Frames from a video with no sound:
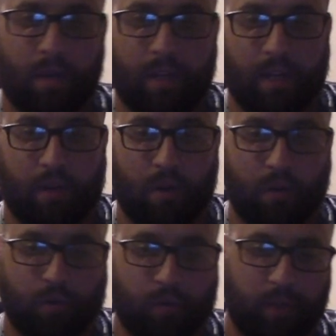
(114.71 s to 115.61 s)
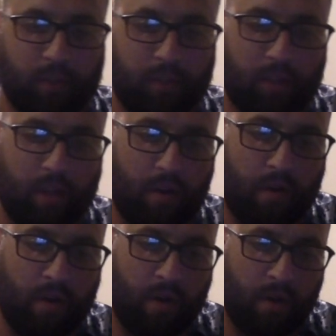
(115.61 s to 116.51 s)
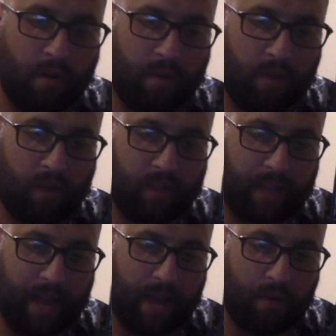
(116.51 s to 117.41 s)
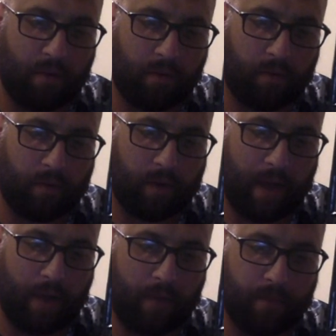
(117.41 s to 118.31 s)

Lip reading: it goes real slow, falls down, throw it out.